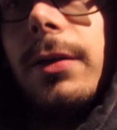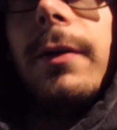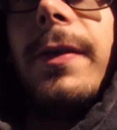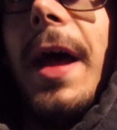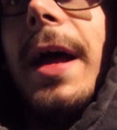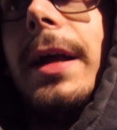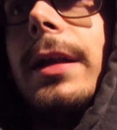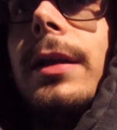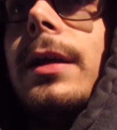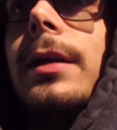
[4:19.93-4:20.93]
all of that,
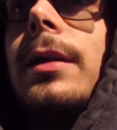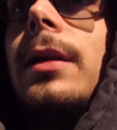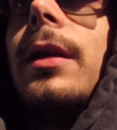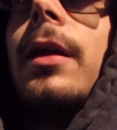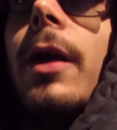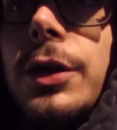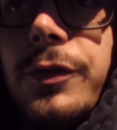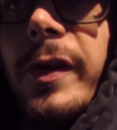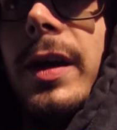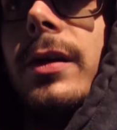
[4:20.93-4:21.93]
and then clutch
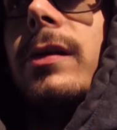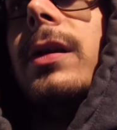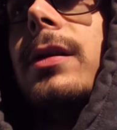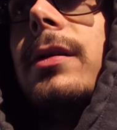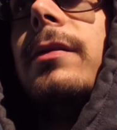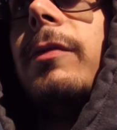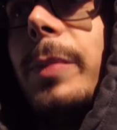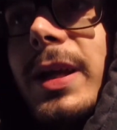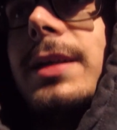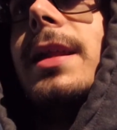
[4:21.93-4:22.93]
failed,
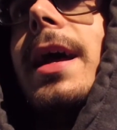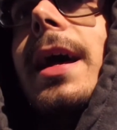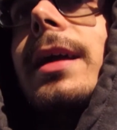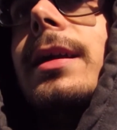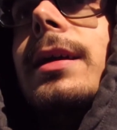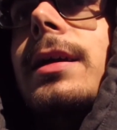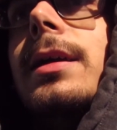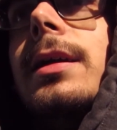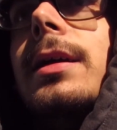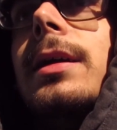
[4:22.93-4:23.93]
replaced that,
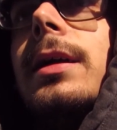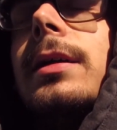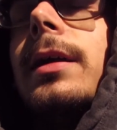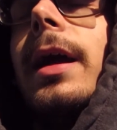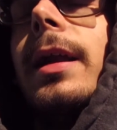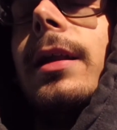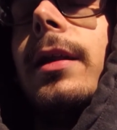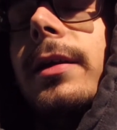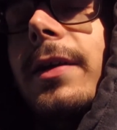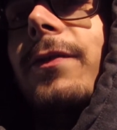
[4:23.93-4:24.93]
and the
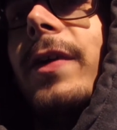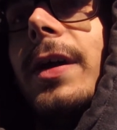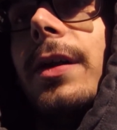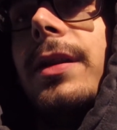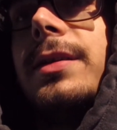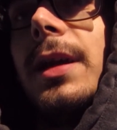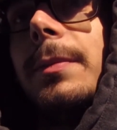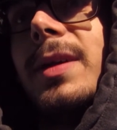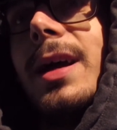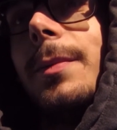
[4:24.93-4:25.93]
diff failed at the same
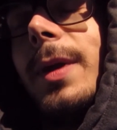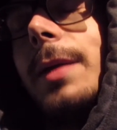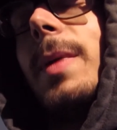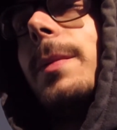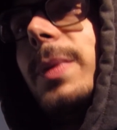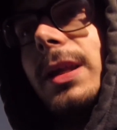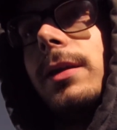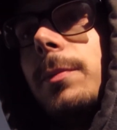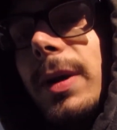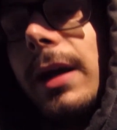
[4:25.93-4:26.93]
time, and my
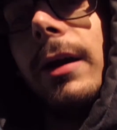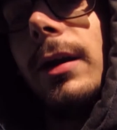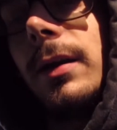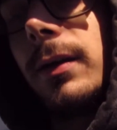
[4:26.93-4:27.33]
pinion bearing